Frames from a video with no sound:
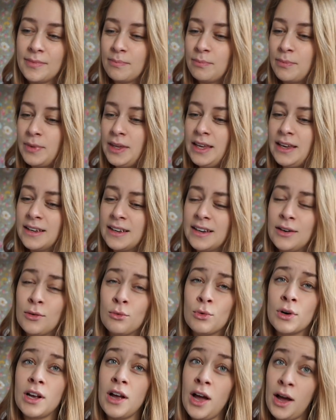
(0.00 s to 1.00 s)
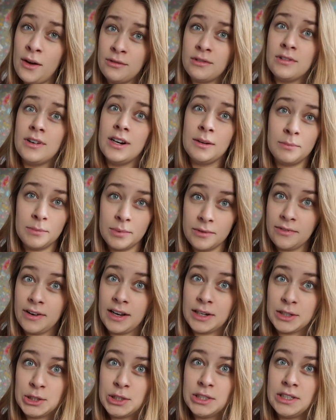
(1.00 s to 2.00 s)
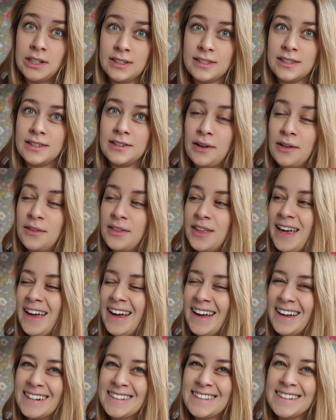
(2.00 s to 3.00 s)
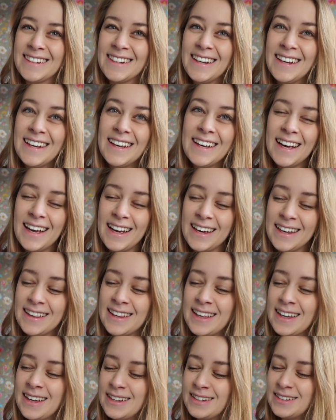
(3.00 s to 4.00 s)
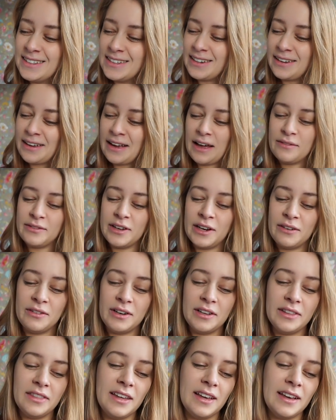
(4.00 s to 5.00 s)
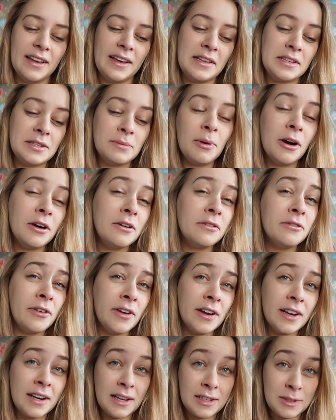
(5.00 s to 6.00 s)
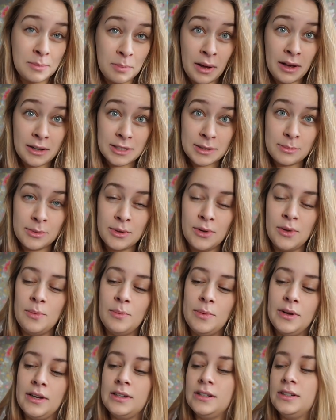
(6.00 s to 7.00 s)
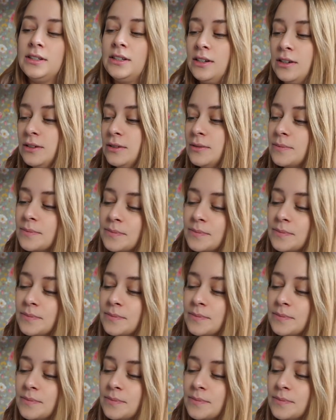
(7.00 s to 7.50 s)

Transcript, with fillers: being a recovering perfectionist and all that, I like to have everything as perfect as possible, but you know,